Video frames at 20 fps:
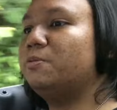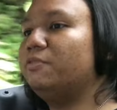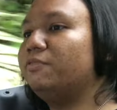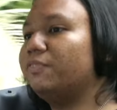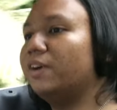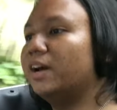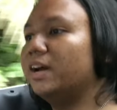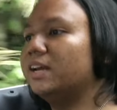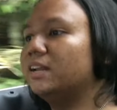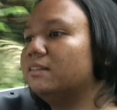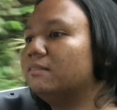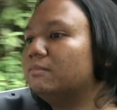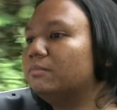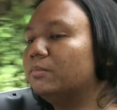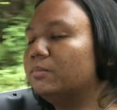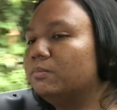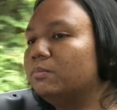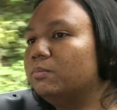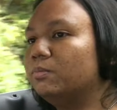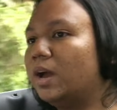provide
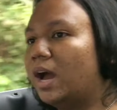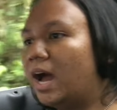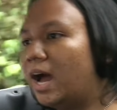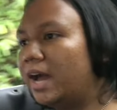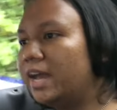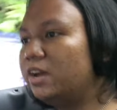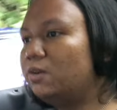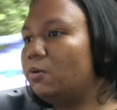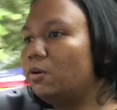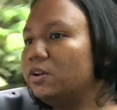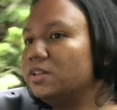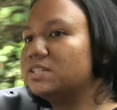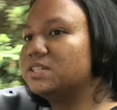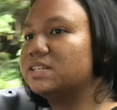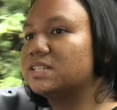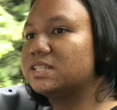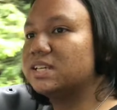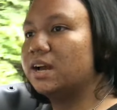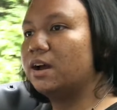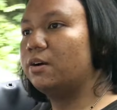high
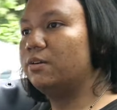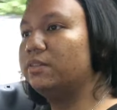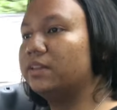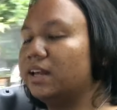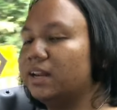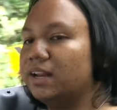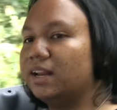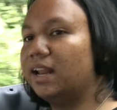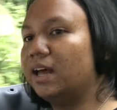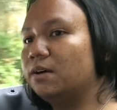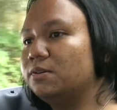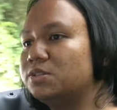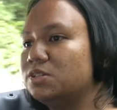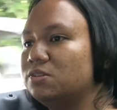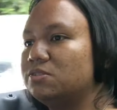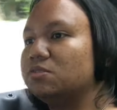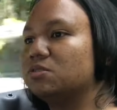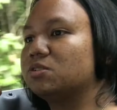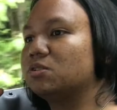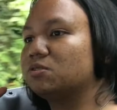quality sound that allows
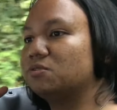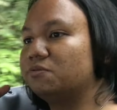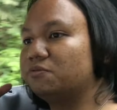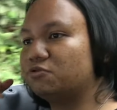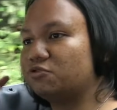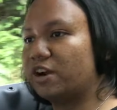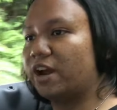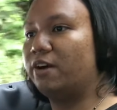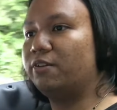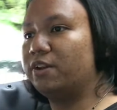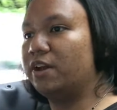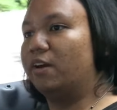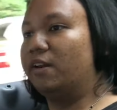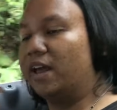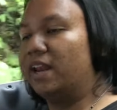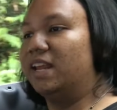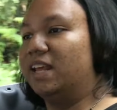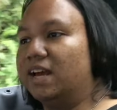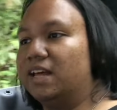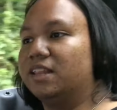you to sort of drown
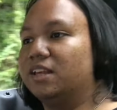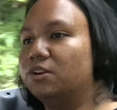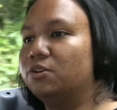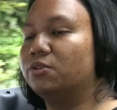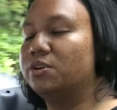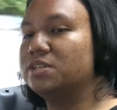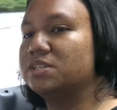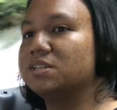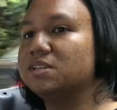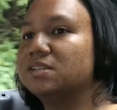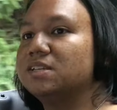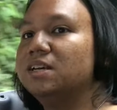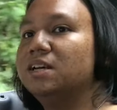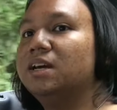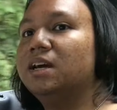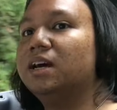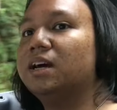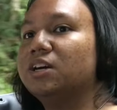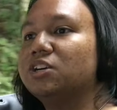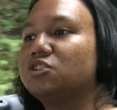out any other noises
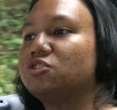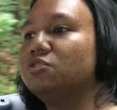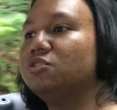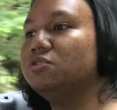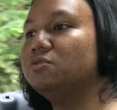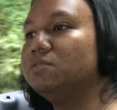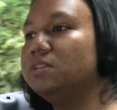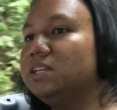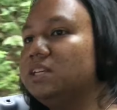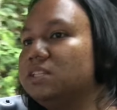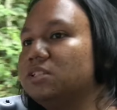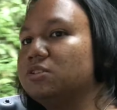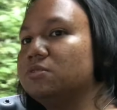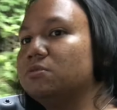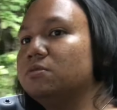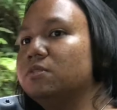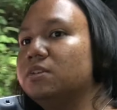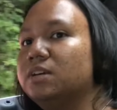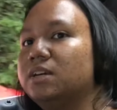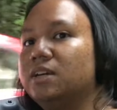uh, should you need
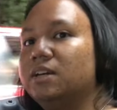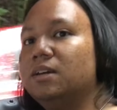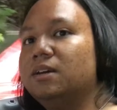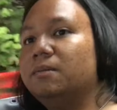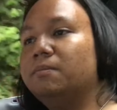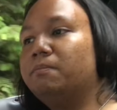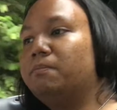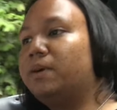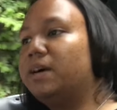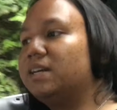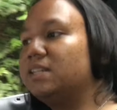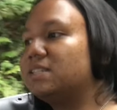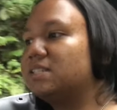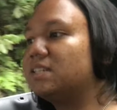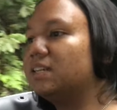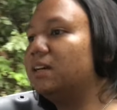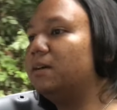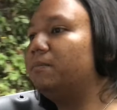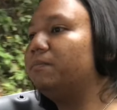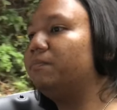to.
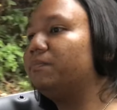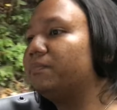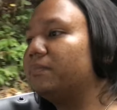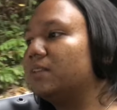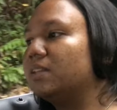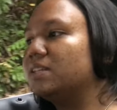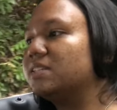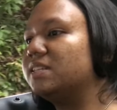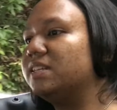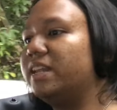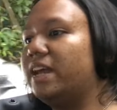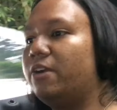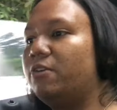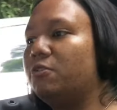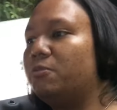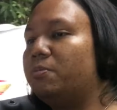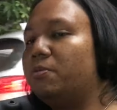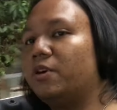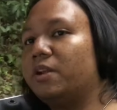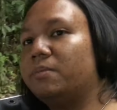But um, it's a
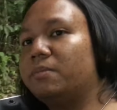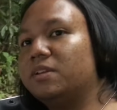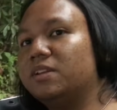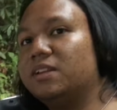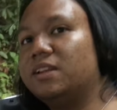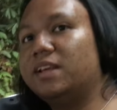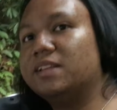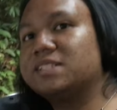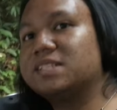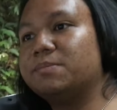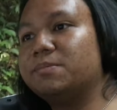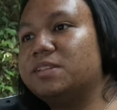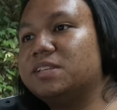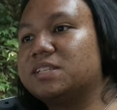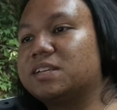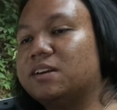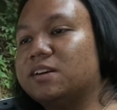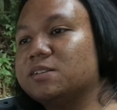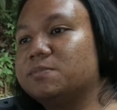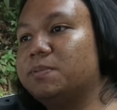narrow point. I'm going to let some of
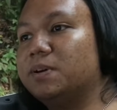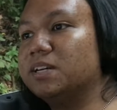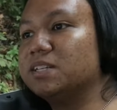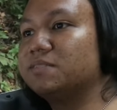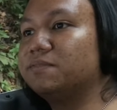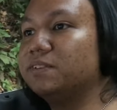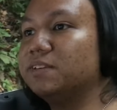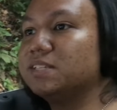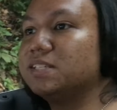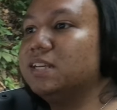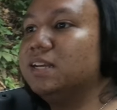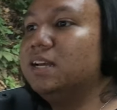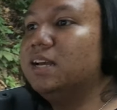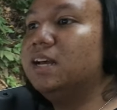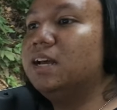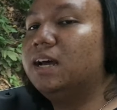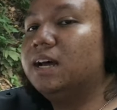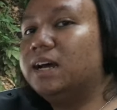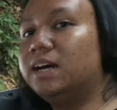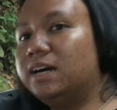these cars pass first.
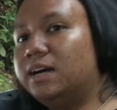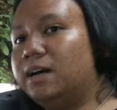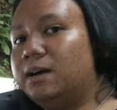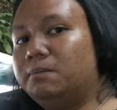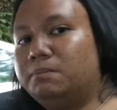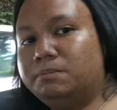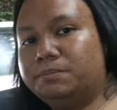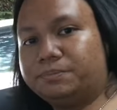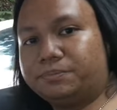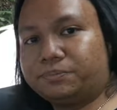Um,